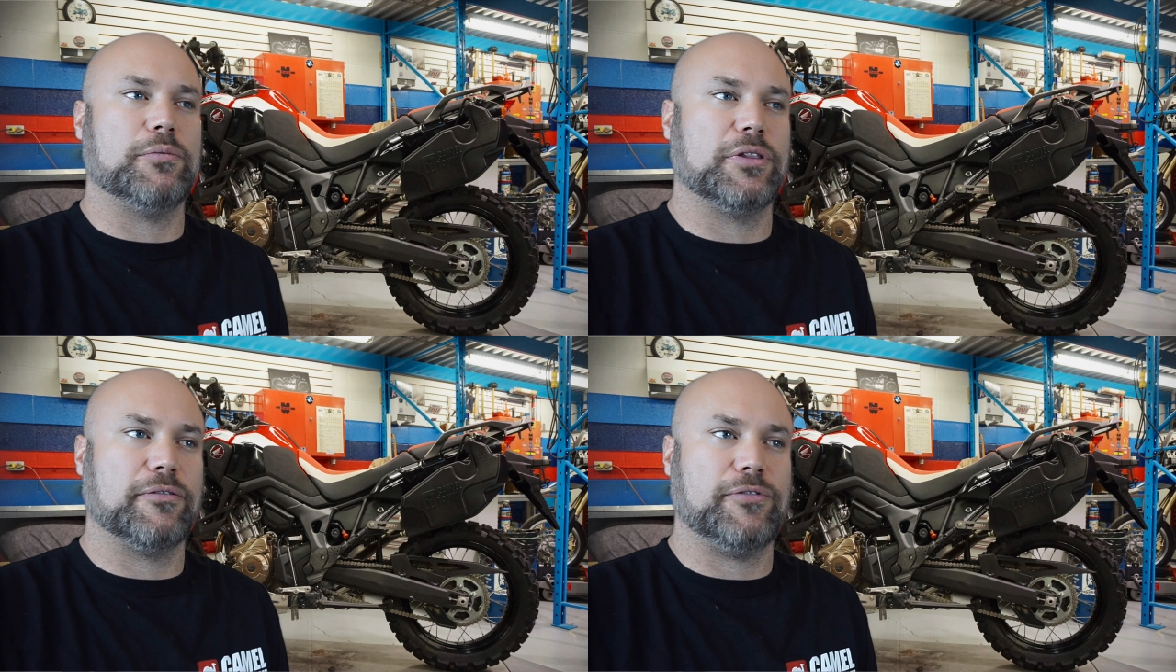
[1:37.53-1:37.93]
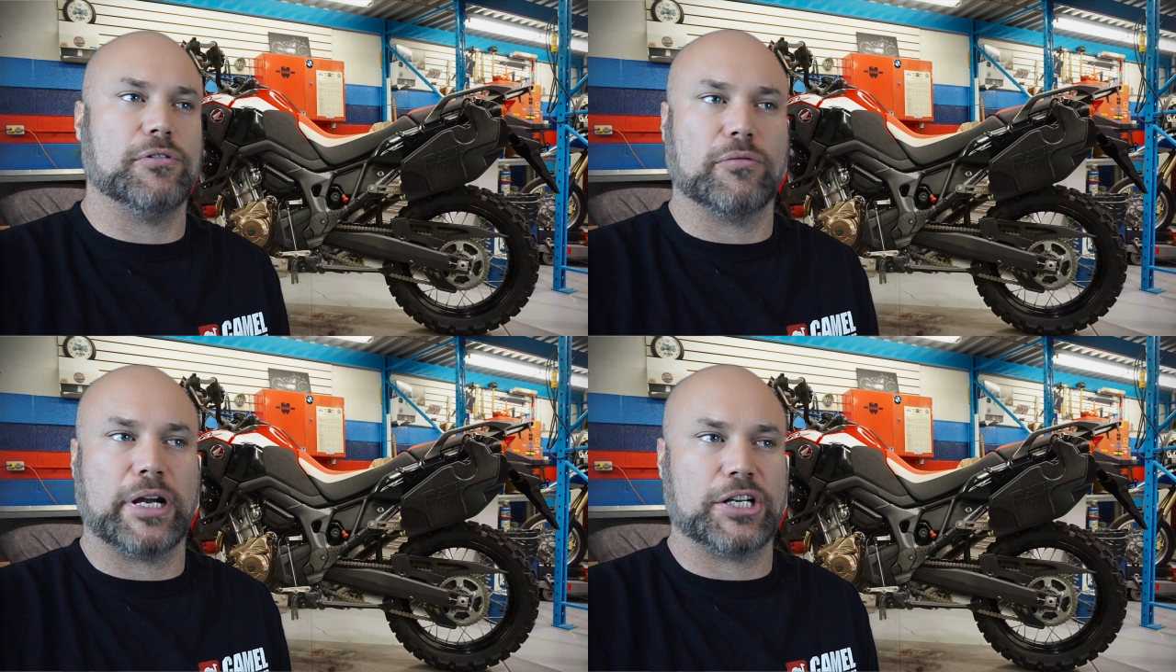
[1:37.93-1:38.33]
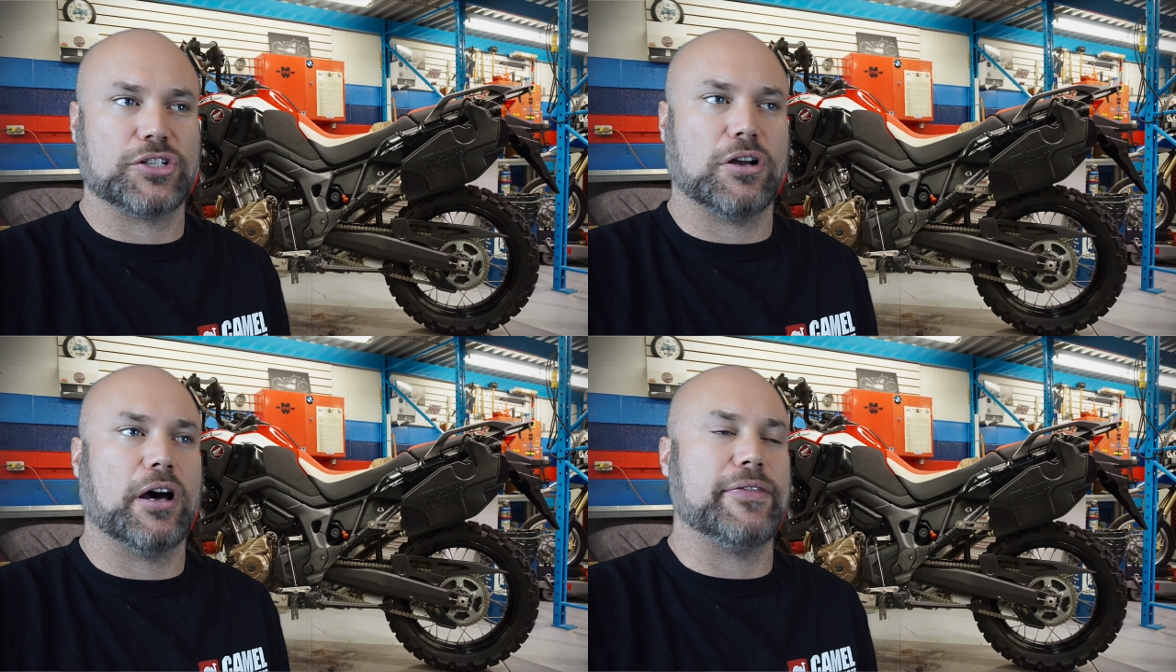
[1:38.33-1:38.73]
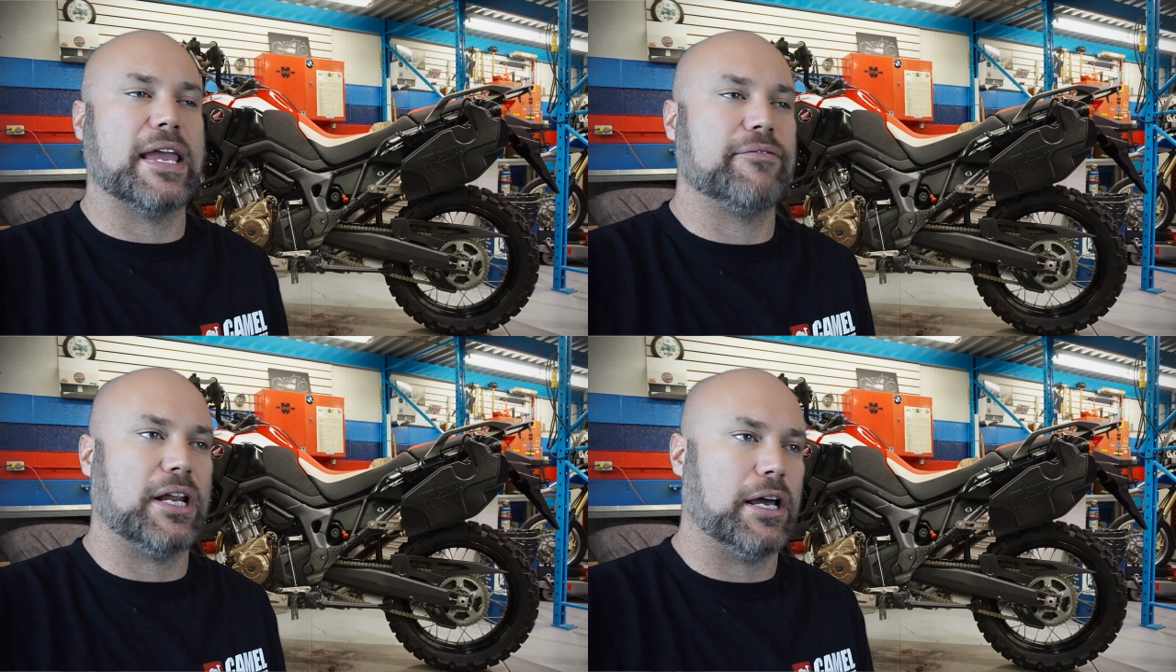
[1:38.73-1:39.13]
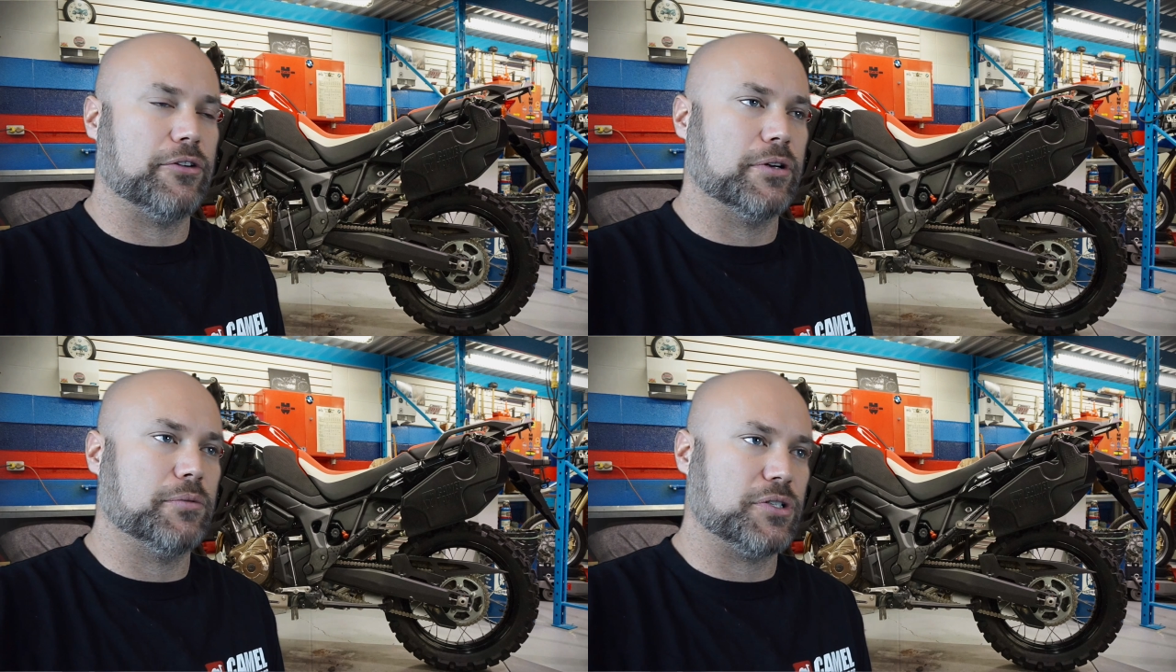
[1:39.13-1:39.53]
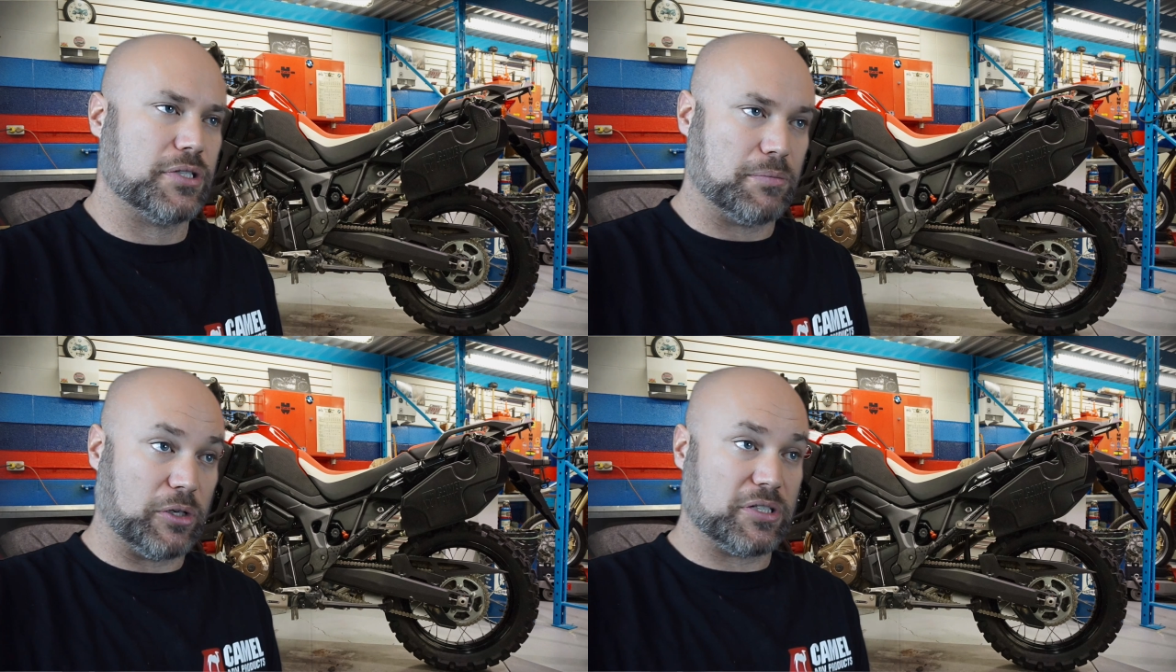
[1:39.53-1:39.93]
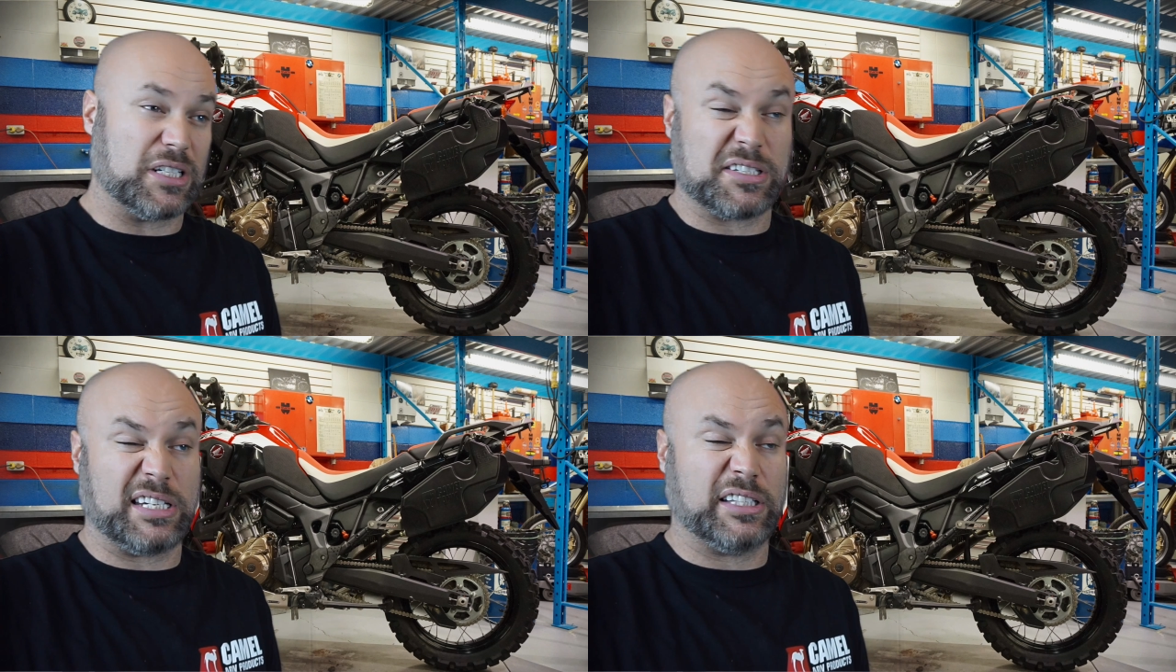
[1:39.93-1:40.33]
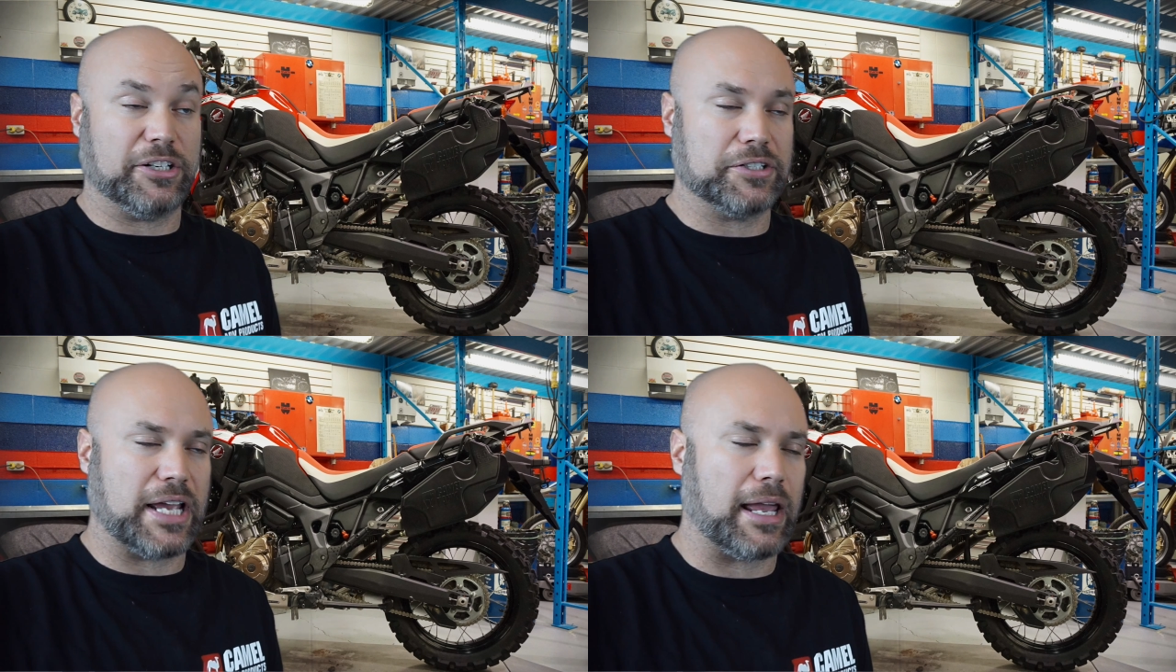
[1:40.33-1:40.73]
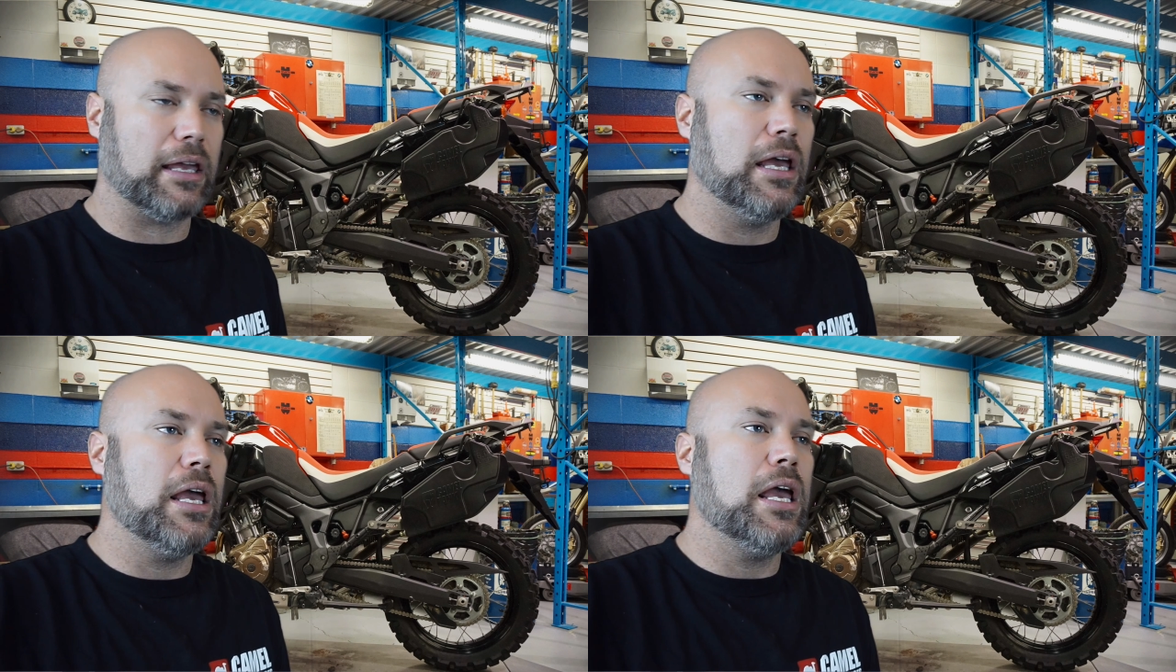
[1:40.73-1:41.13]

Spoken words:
with the fuel range on the F800, which is about 16-liter tank,